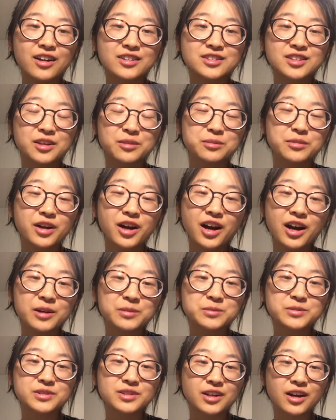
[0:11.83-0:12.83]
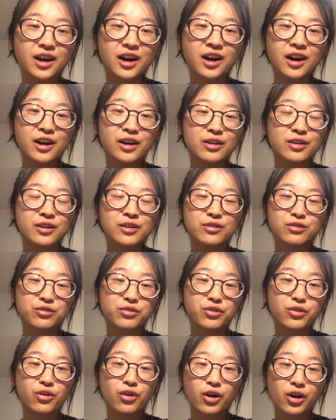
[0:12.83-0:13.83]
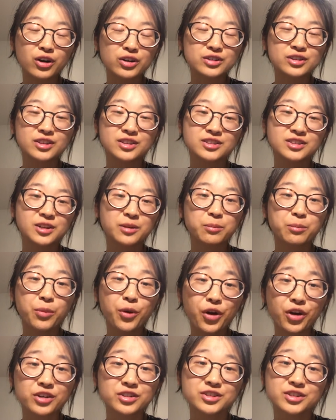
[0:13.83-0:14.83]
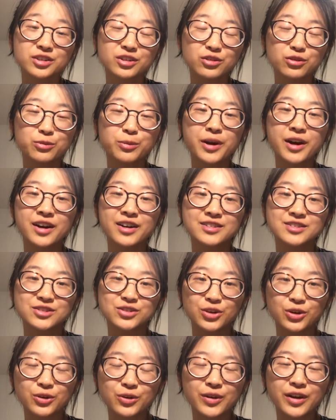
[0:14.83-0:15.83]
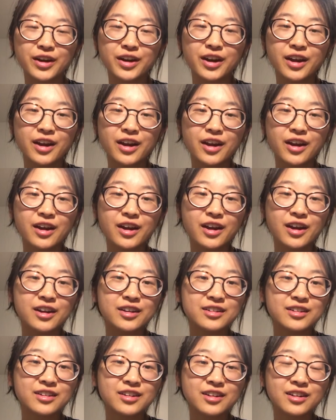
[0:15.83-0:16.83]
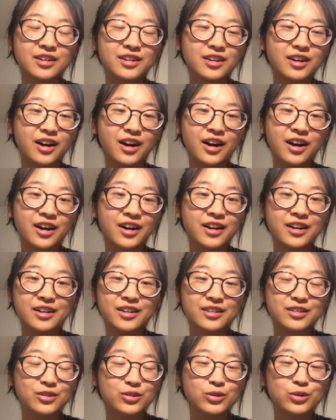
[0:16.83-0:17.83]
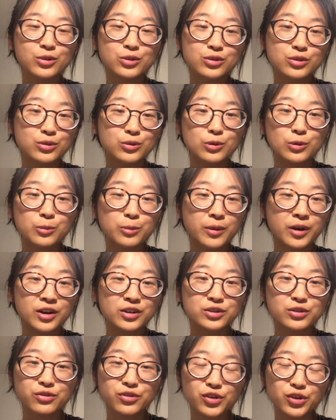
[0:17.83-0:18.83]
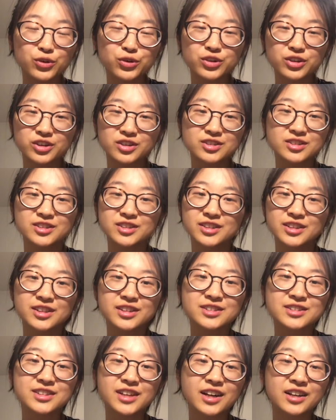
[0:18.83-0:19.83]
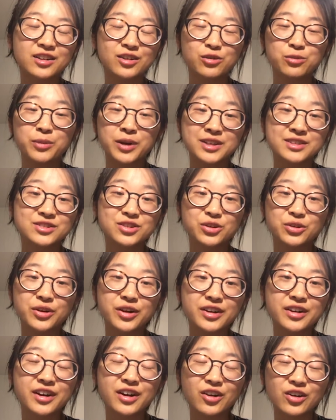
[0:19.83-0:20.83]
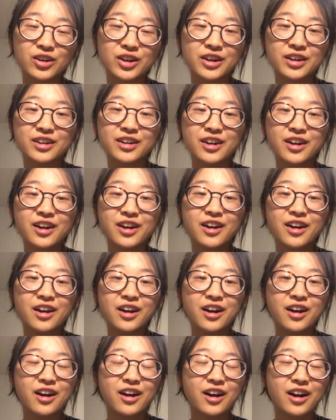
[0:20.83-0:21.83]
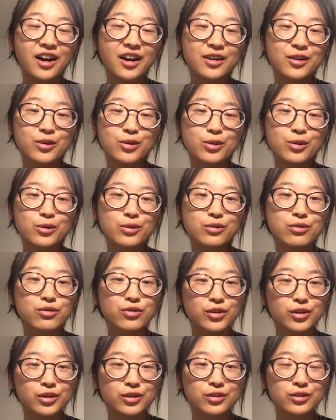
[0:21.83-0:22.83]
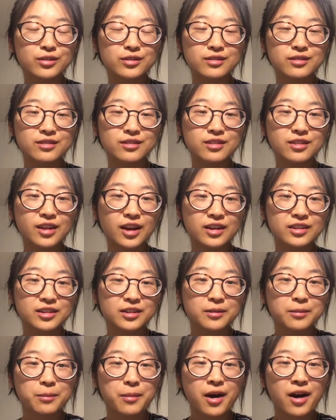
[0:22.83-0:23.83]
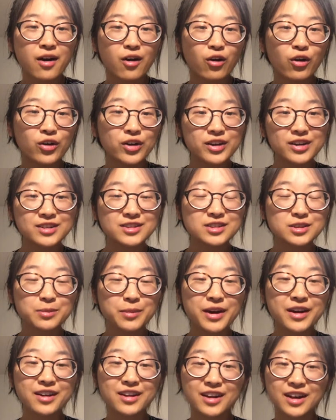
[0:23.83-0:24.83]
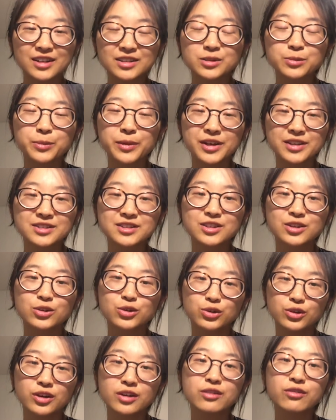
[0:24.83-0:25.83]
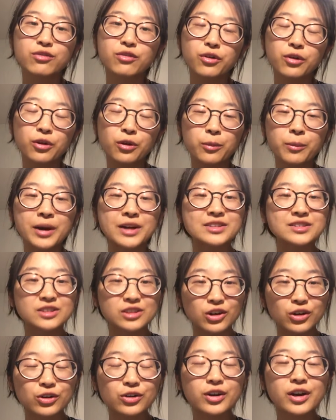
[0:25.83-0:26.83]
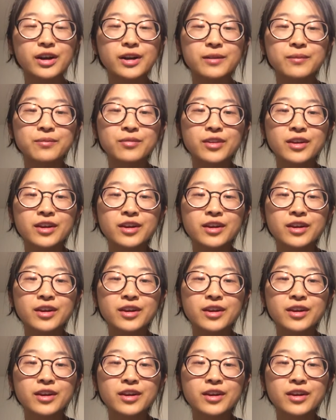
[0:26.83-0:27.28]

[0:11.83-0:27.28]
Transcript: Sometimes I forgot some parts of my story and uh, I used too much filters inside of my storytelling. I could feel that my audience, my classmates, couldn't follow my story.